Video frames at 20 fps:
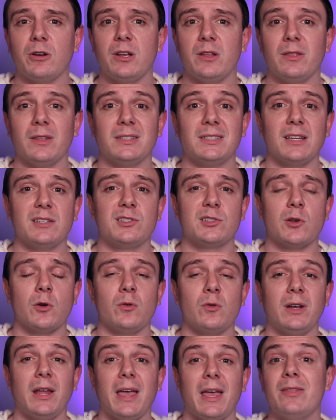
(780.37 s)
The Dead
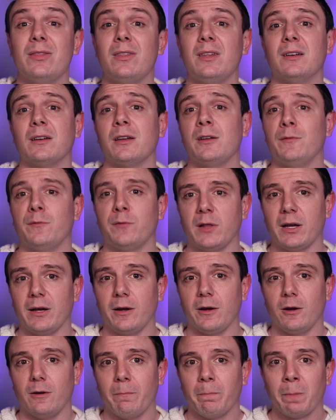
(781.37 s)
Zone, and The Night
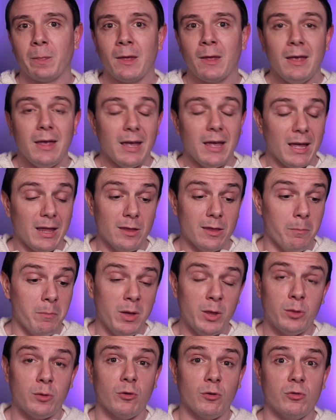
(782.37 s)
Flyer. And the
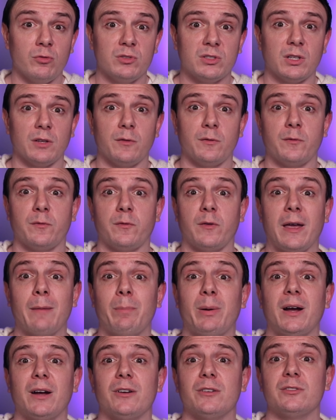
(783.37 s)
mythos of
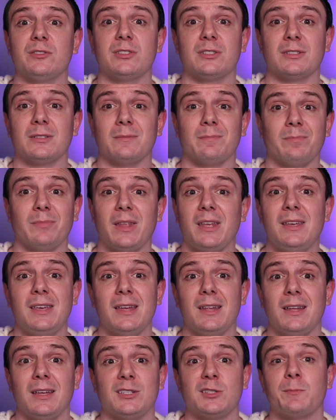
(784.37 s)
vampires, they
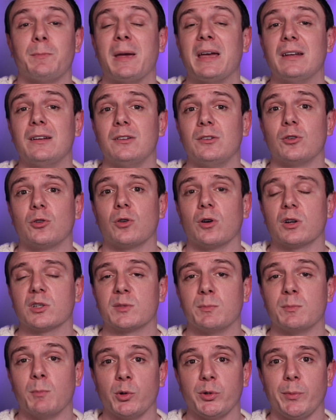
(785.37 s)
get expanded across
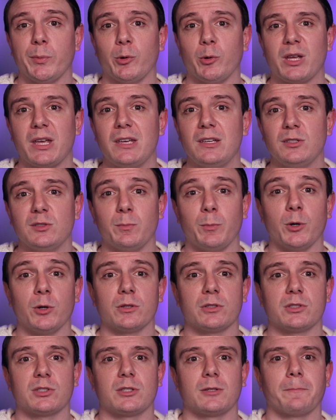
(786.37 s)
multiple King's
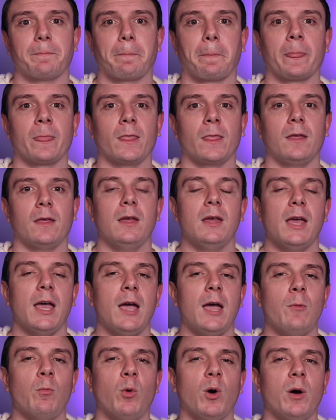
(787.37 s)
books.
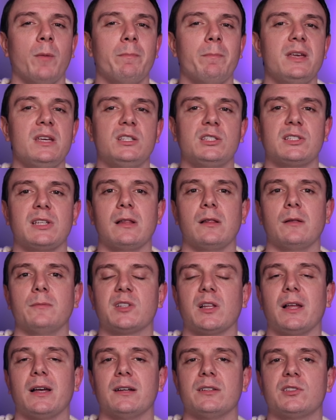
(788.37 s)
And what makes Salem's
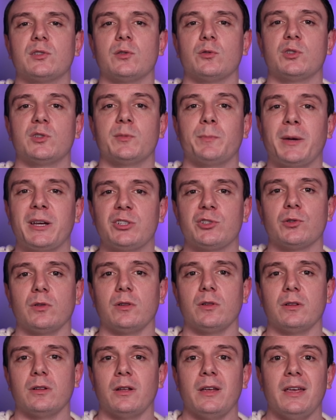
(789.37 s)
Lot so
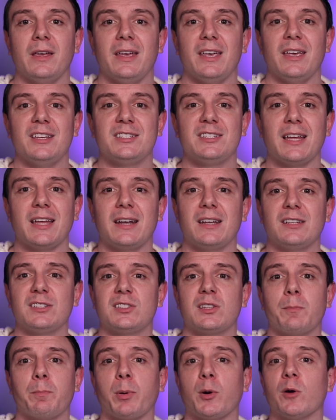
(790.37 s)
special is that it's the
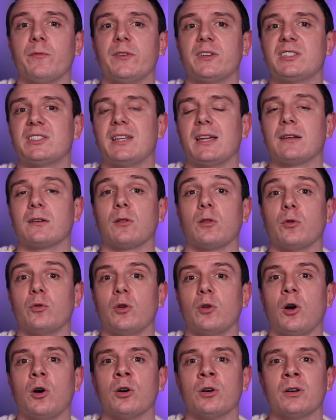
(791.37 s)
perfect standalone
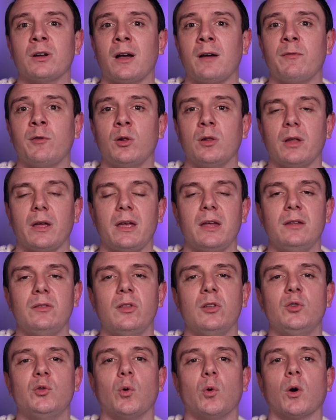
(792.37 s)
horror novel and the
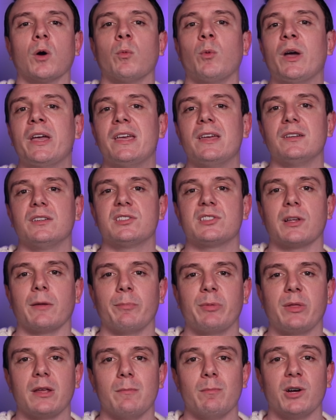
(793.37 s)
doorway into
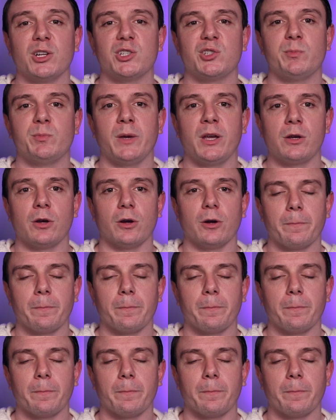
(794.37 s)
something much bigger.